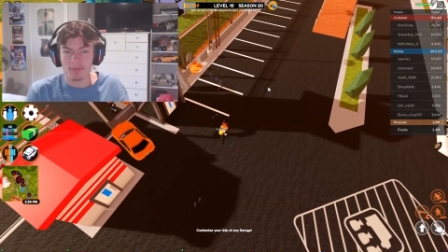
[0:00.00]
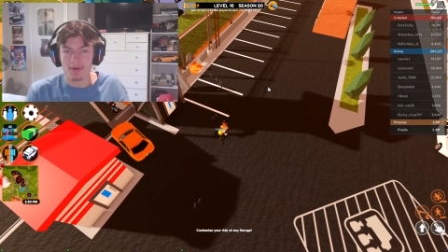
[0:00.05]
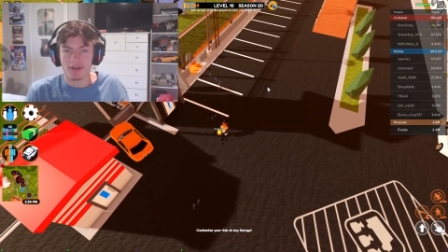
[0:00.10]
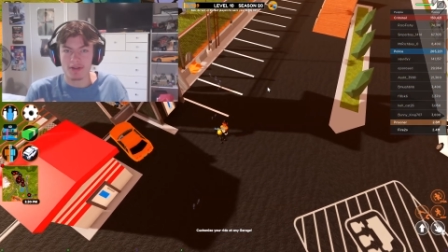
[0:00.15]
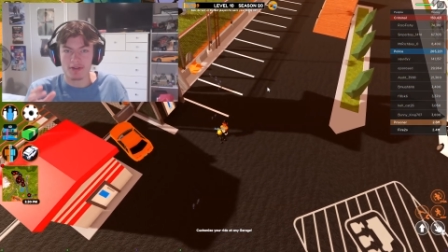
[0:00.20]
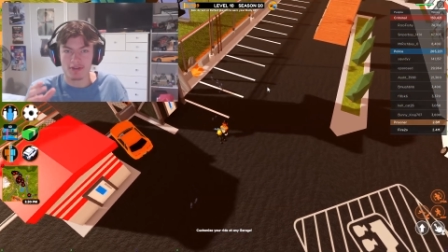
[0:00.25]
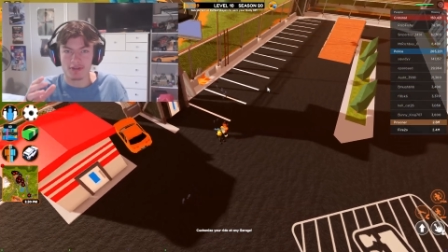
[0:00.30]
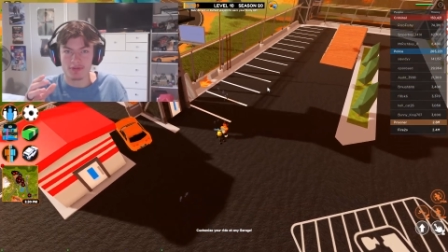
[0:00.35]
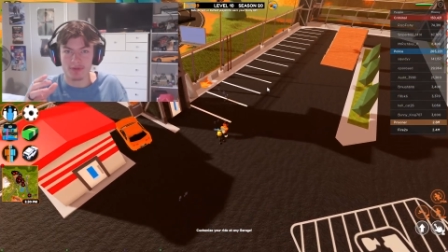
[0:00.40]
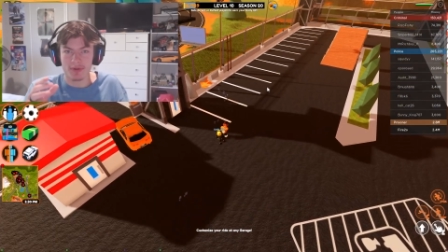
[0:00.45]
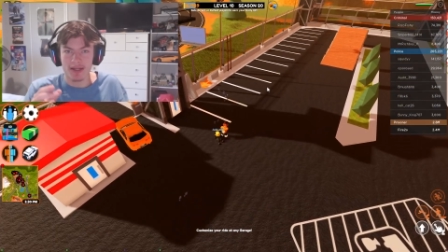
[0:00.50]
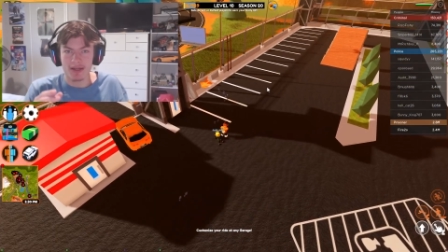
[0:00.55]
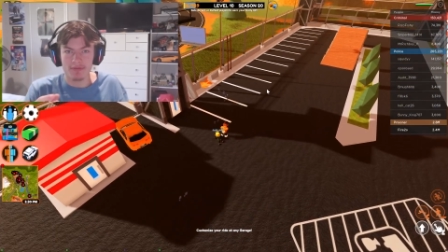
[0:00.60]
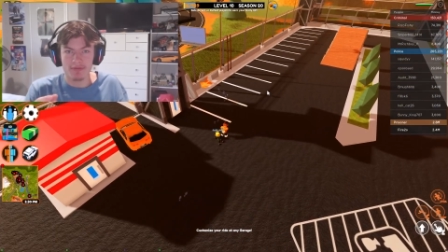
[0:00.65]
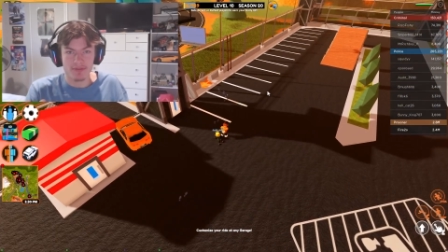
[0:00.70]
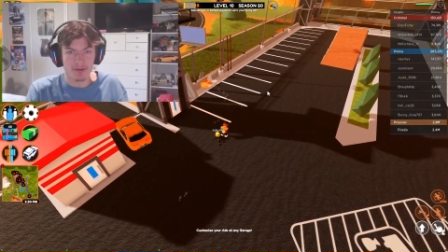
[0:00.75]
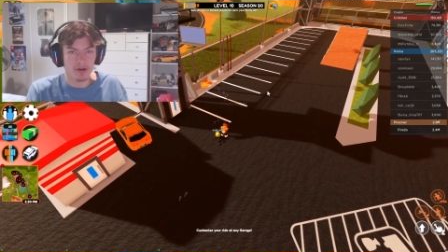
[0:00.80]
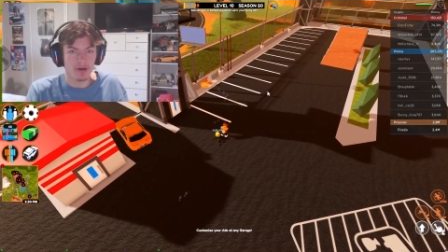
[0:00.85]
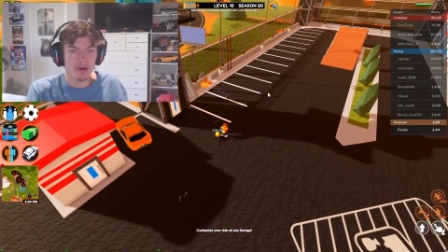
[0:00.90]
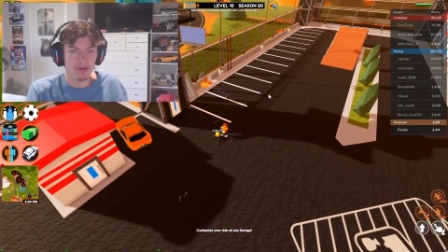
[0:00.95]
because we
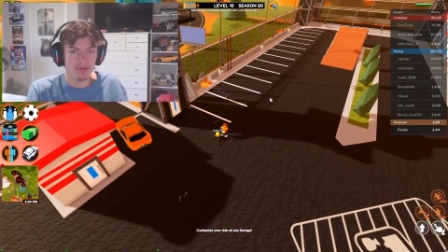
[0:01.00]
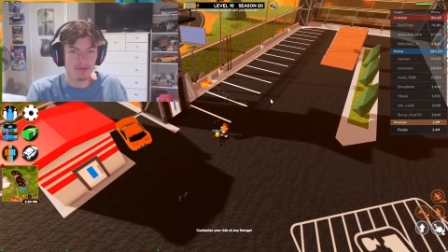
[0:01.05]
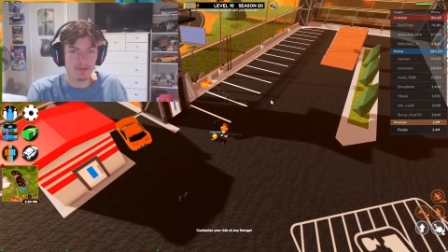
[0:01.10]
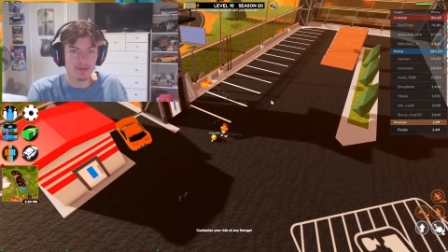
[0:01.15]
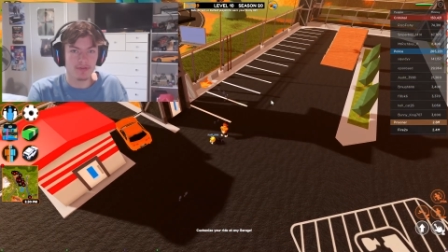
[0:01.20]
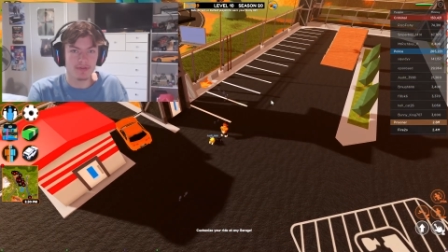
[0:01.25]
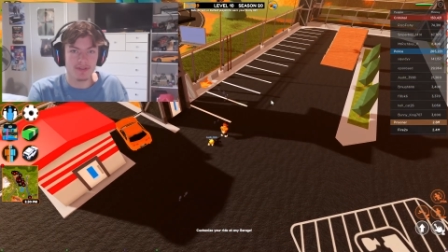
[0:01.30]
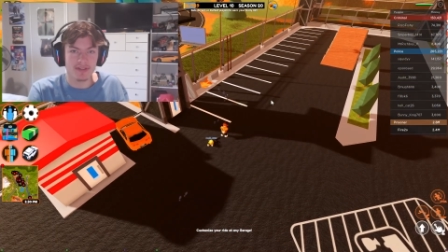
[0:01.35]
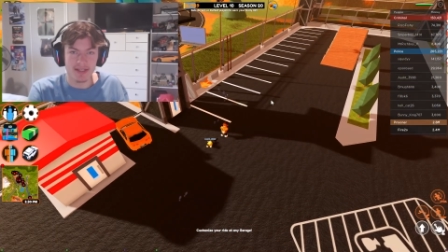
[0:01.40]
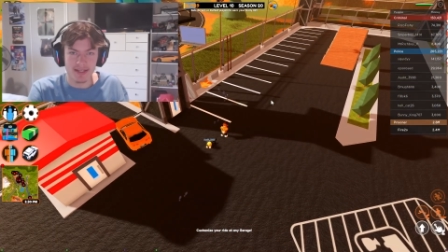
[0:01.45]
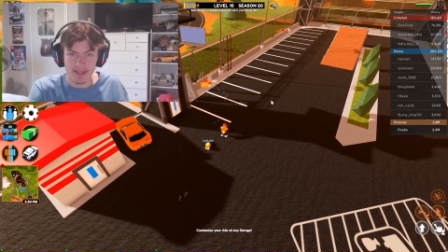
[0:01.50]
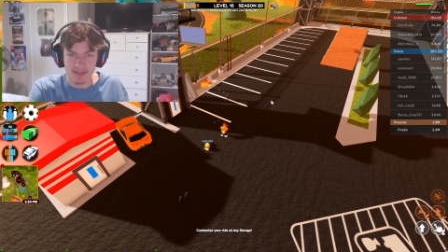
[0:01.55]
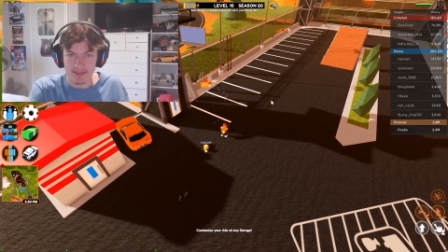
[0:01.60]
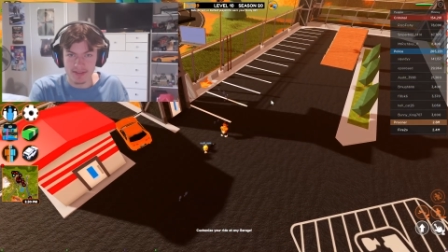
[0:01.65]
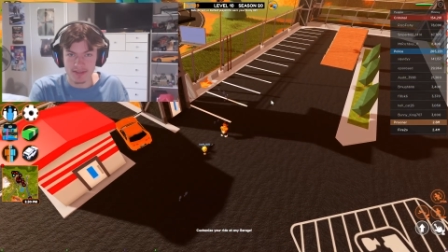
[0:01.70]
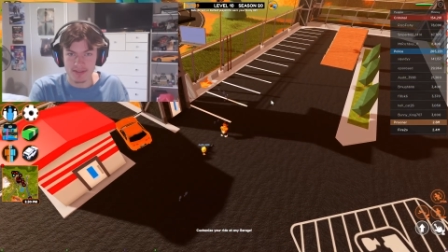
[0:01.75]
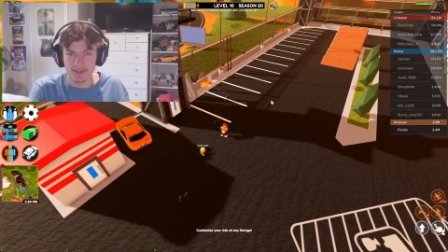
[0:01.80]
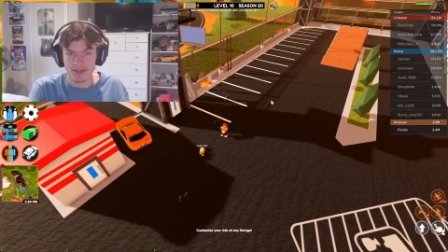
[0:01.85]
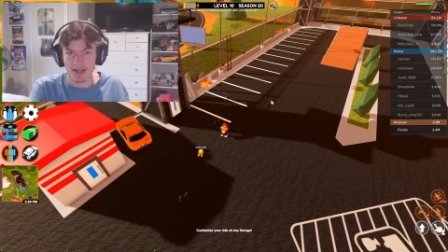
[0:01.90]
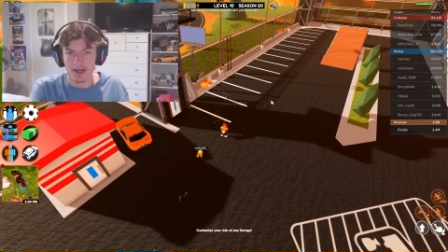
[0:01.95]
have got a few
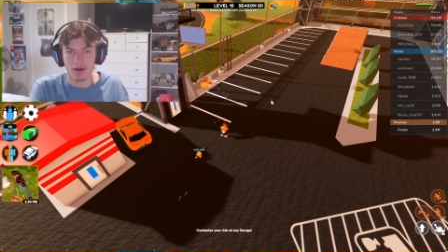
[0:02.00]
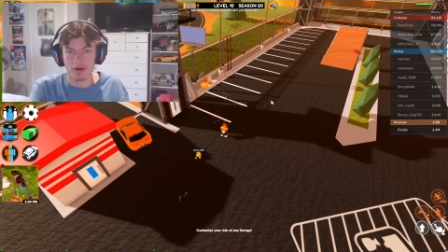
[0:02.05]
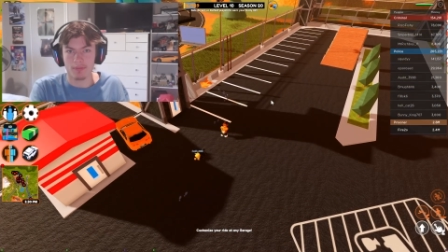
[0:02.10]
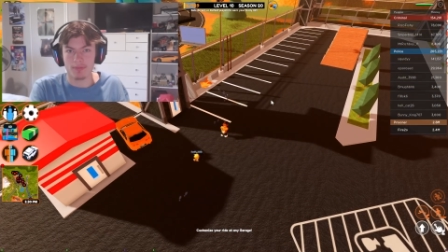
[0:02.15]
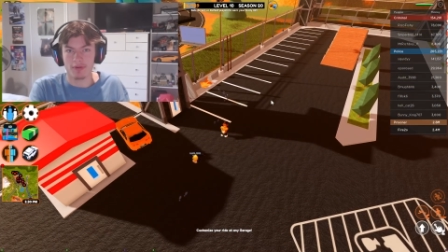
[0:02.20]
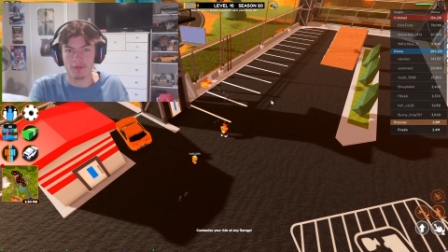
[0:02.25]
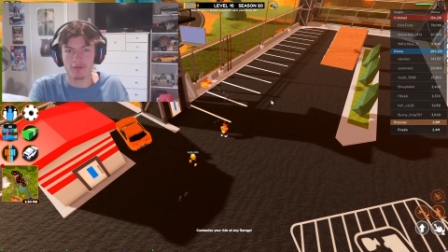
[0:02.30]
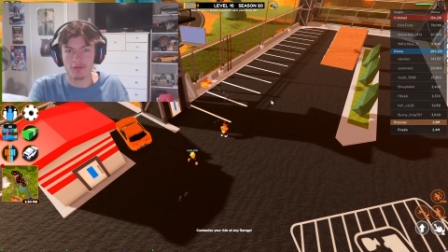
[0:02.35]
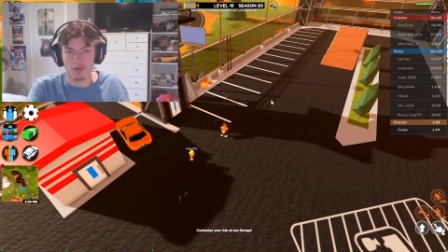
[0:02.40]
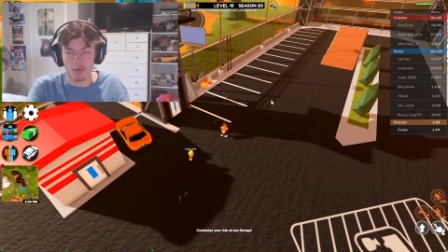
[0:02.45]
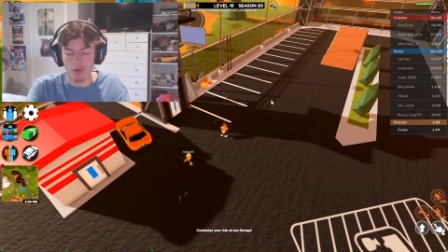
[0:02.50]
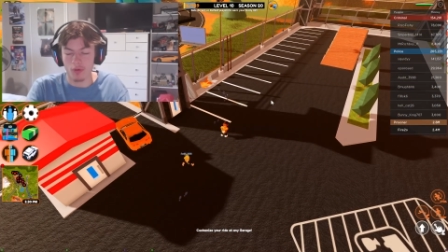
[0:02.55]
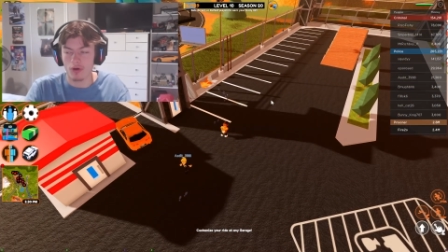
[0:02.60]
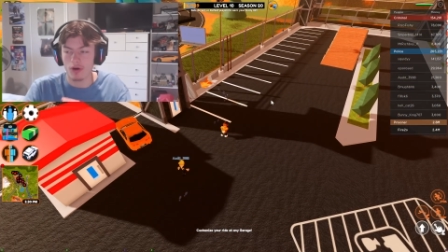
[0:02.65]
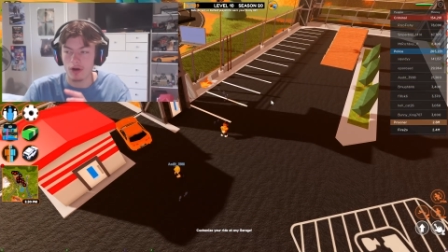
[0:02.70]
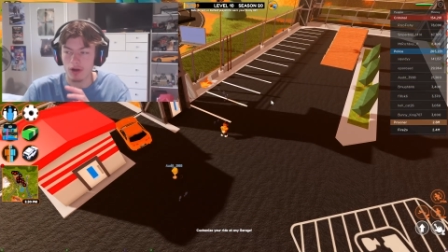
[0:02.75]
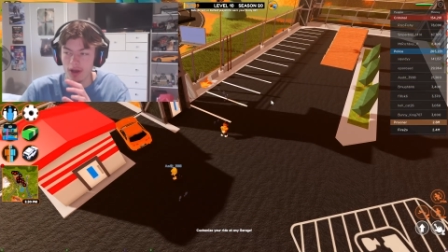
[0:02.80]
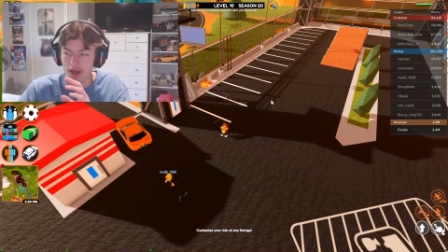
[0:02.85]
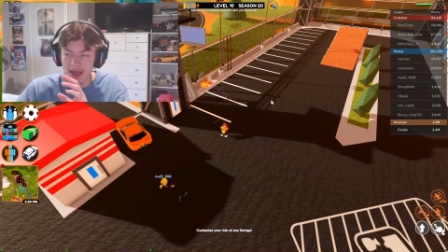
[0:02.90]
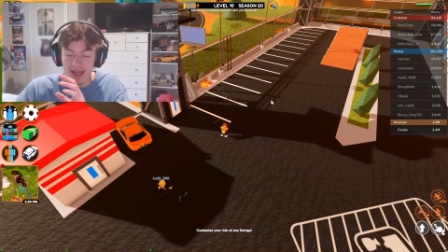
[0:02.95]
teasers now
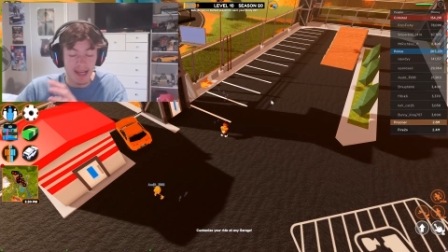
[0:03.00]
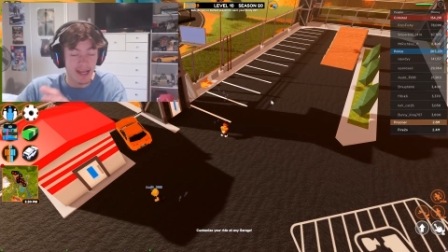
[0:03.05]
before